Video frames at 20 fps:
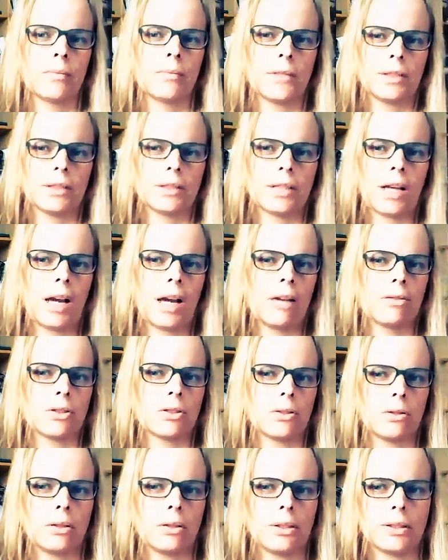The sky
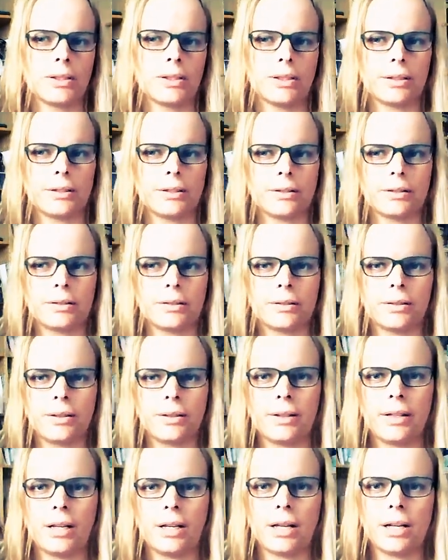was orange, and
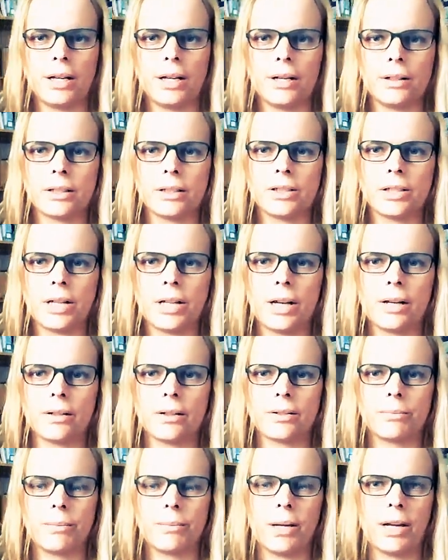they could hear the
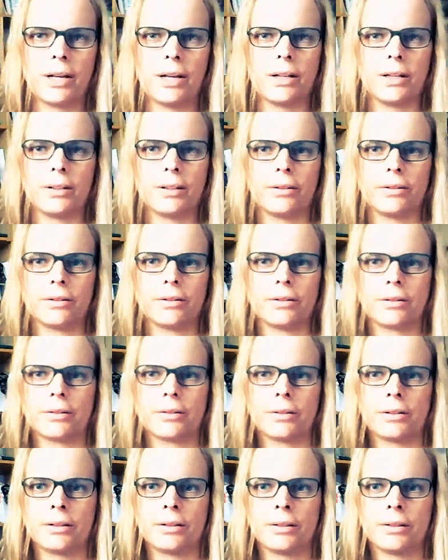change of panhandlers.